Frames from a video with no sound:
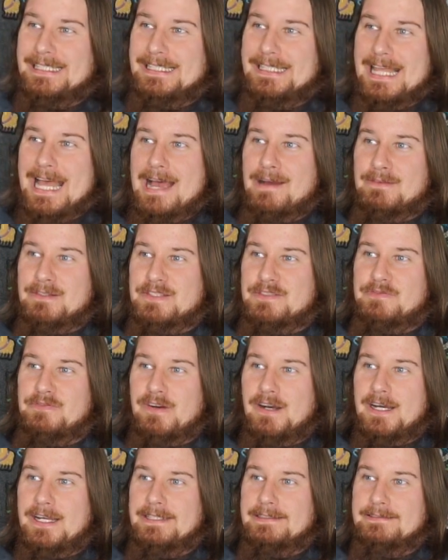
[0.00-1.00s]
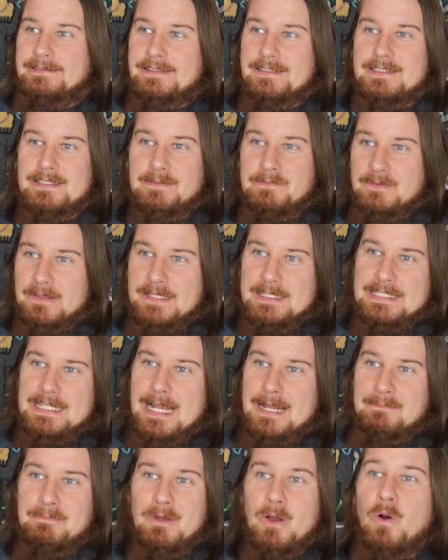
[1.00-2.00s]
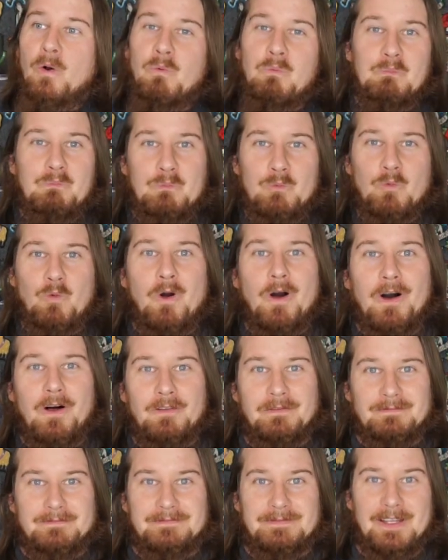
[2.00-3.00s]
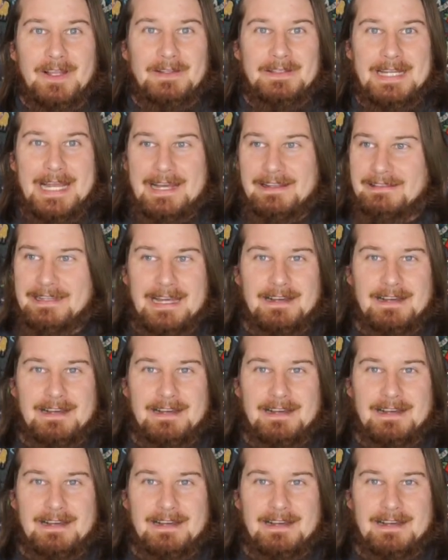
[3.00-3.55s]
That was fun, except for the time the whole wall fell down.